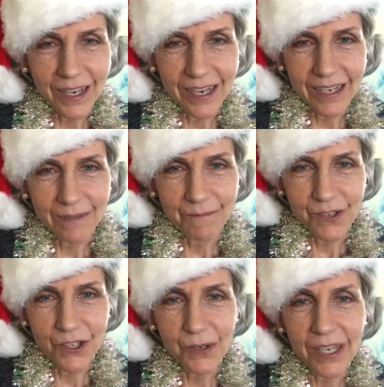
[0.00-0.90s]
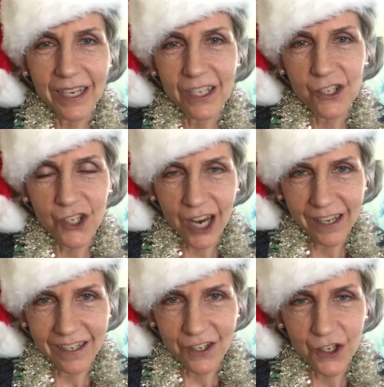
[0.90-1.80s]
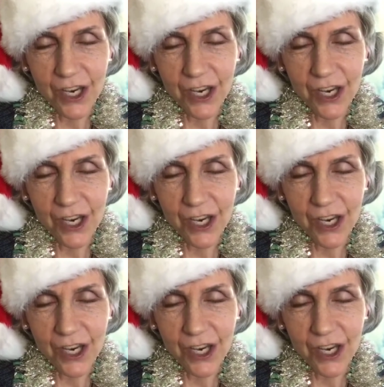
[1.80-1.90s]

um, doing a challenge.